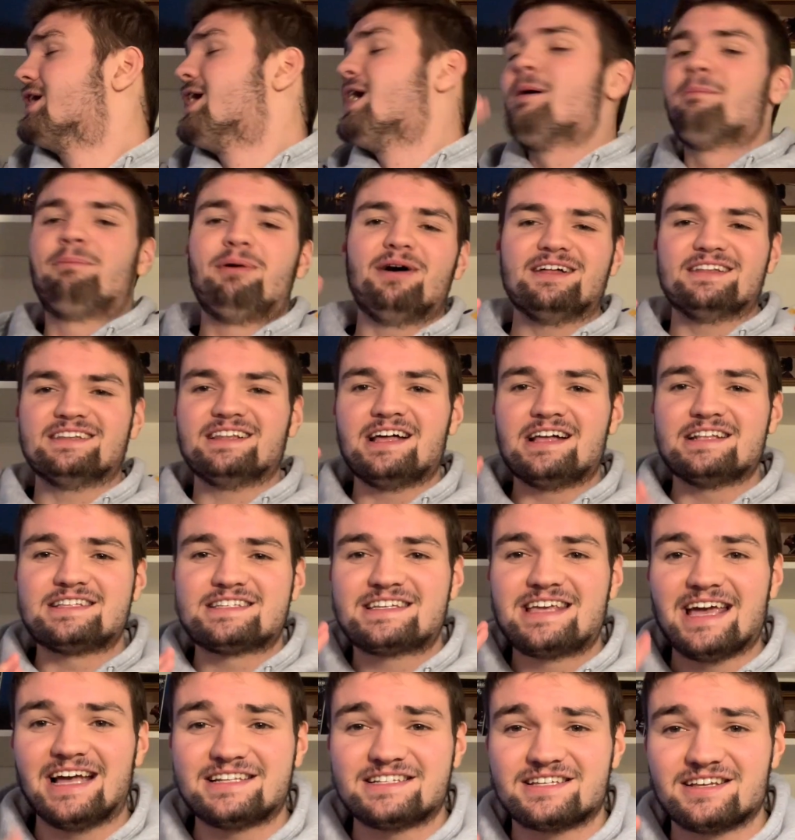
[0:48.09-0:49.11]
But let's
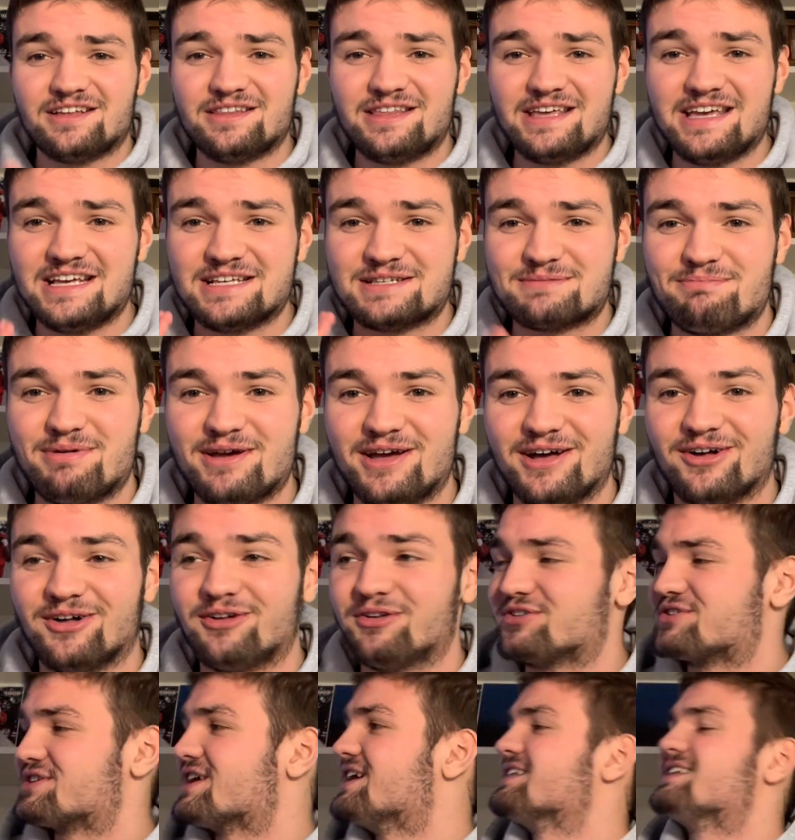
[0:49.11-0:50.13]
get to these
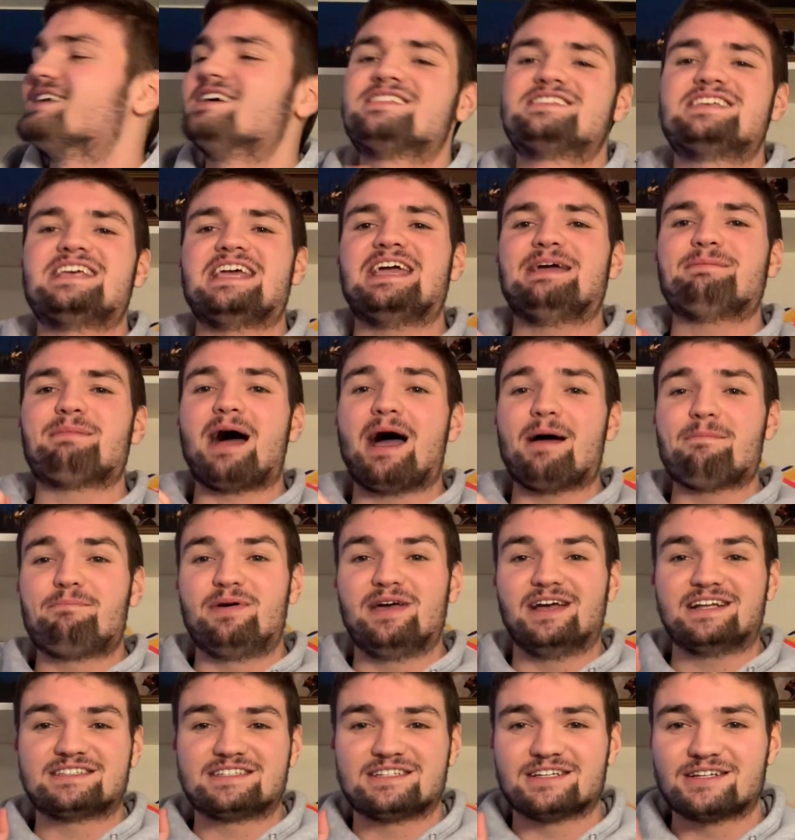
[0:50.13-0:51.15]
Bills. The team I
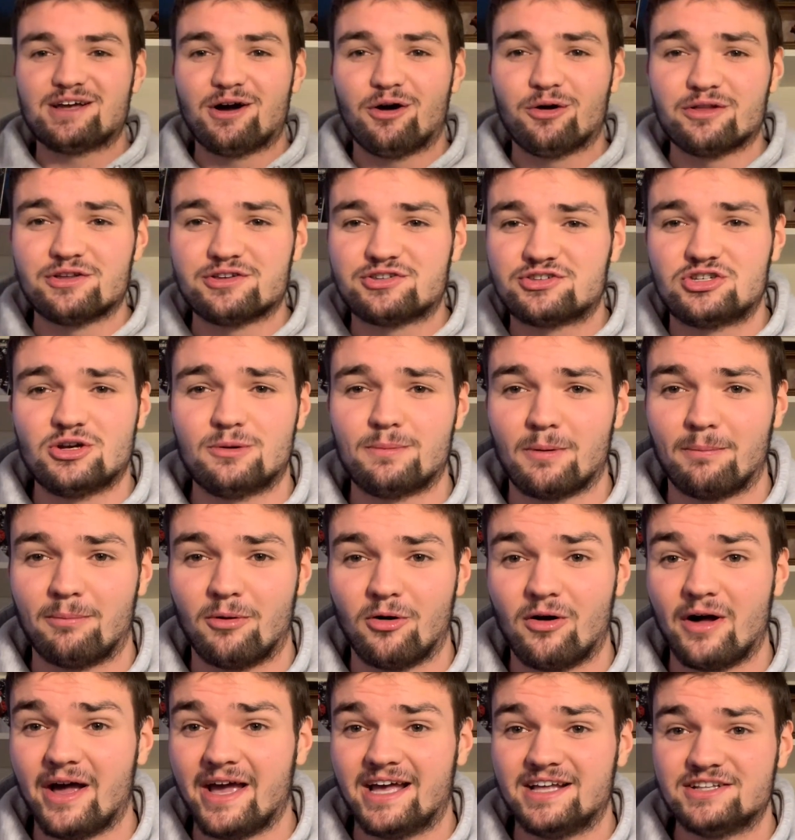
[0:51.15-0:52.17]
picked to go to the Super Bowl.
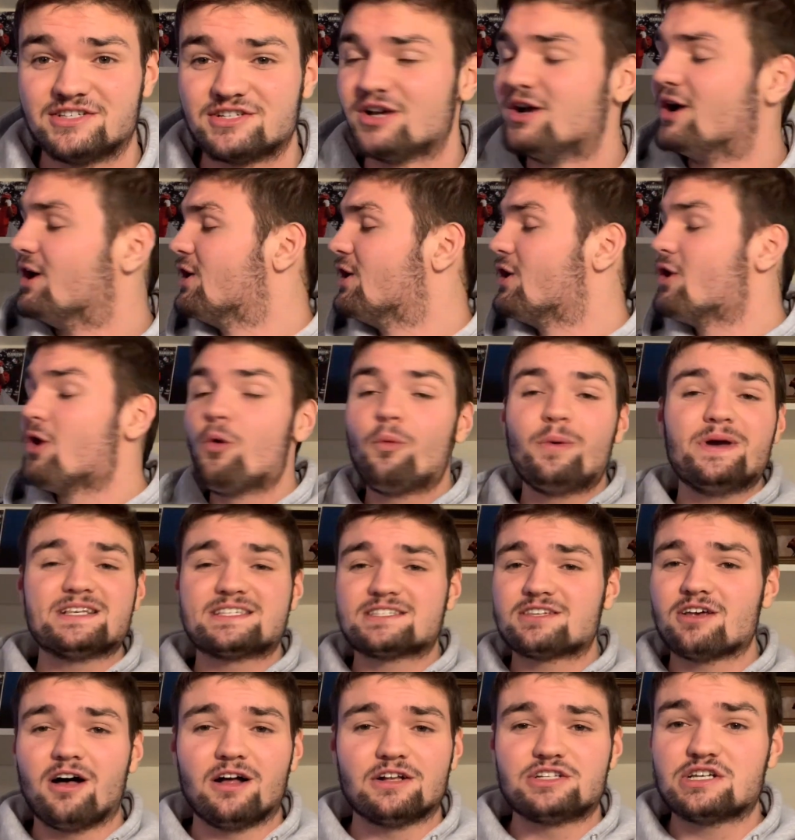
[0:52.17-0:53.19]
And we
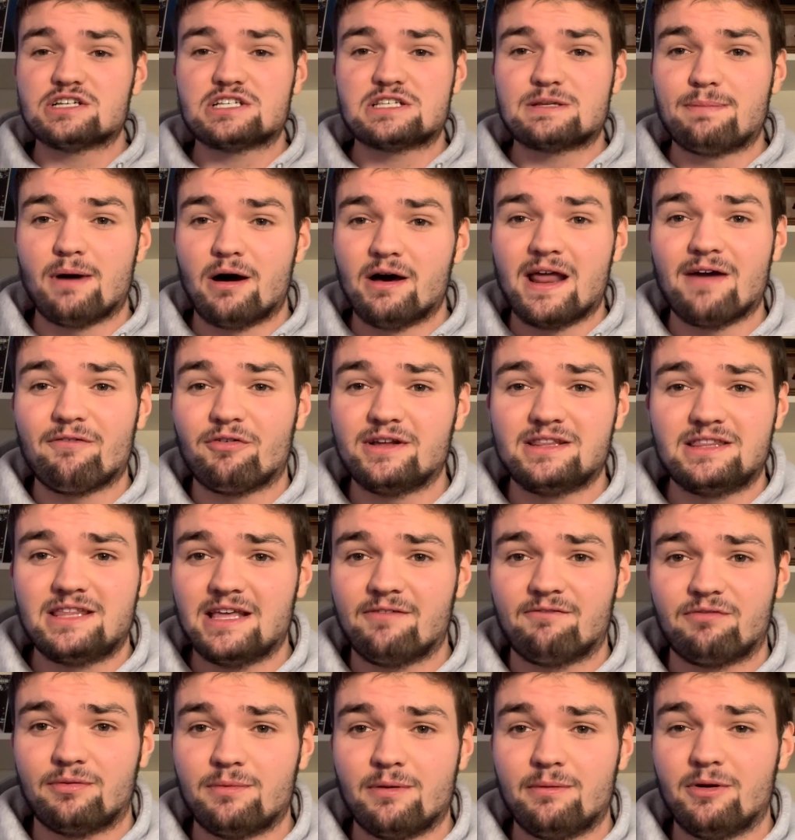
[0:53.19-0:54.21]
saw just about everything
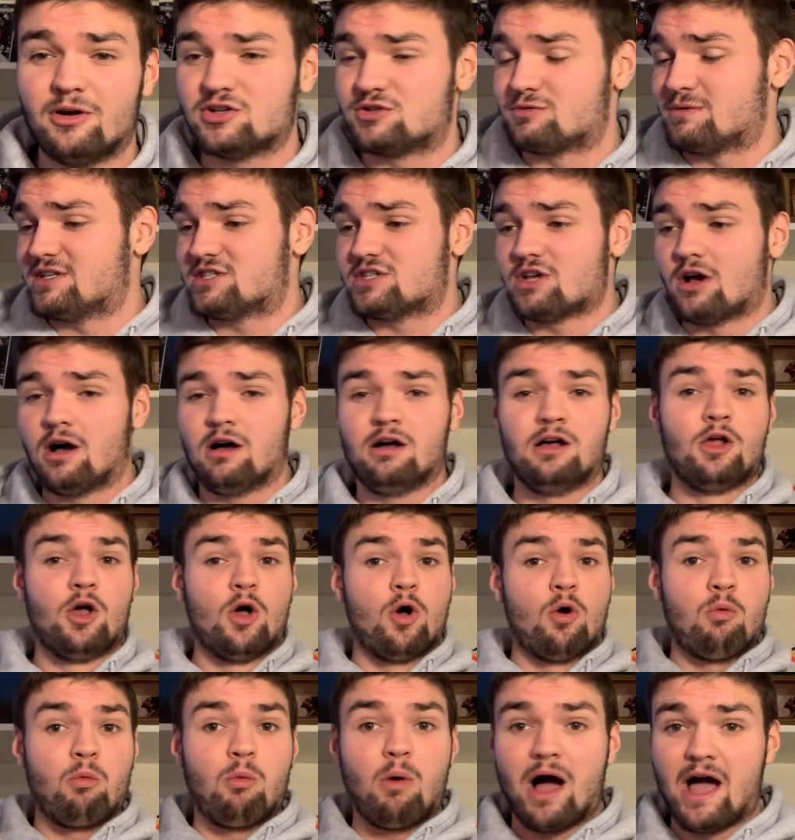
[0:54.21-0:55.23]
from the Bills. We saw
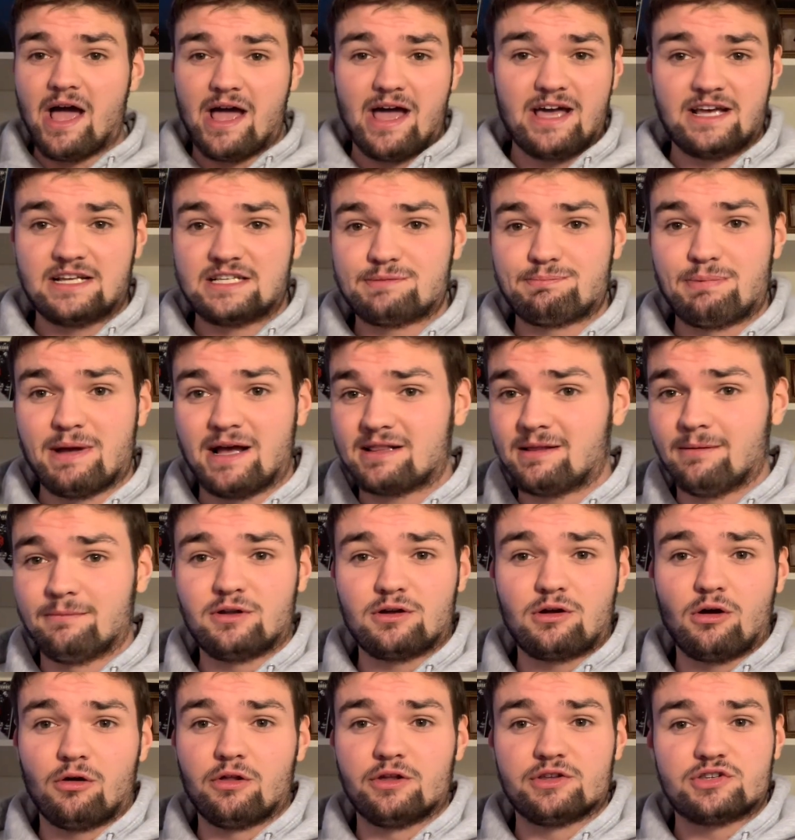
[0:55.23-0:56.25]
why I expect them to
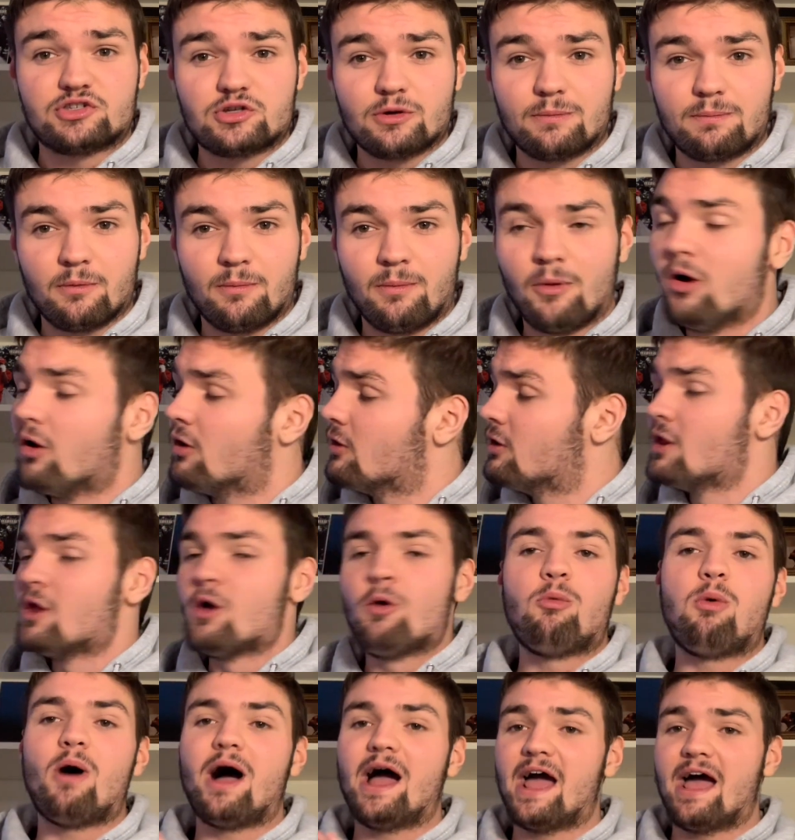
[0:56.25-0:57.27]
go to the Super Bowl.
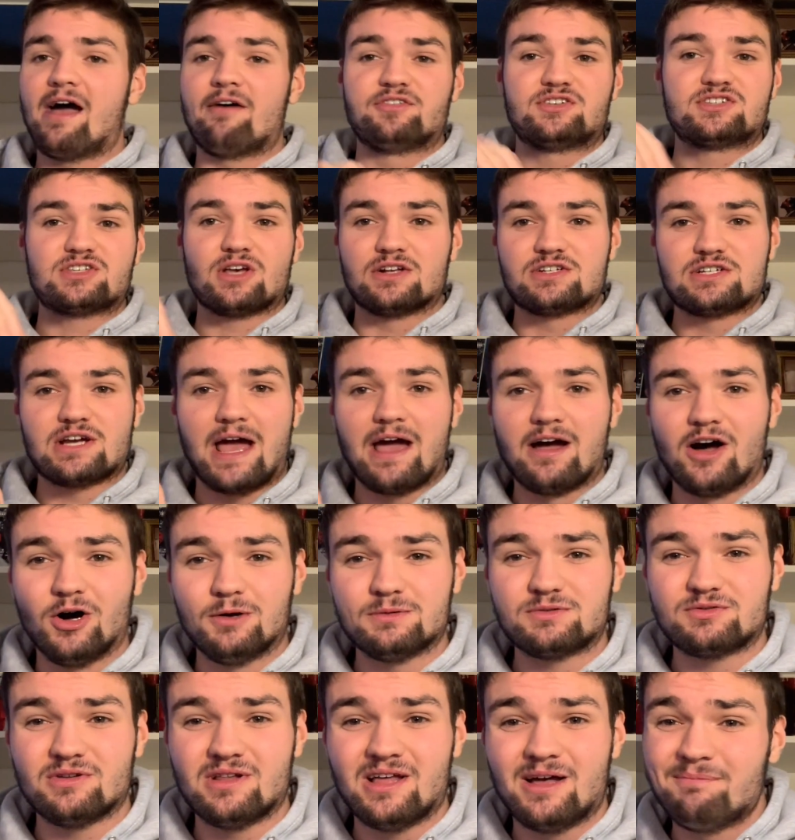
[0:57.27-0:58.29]
Why I have such high hopes
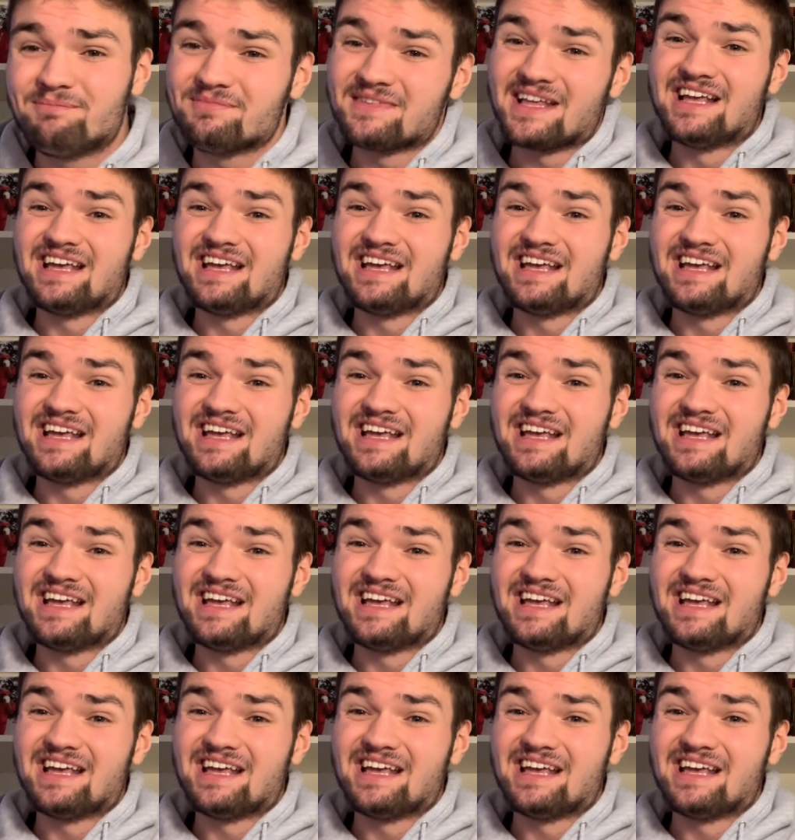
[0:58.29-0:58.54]
for them.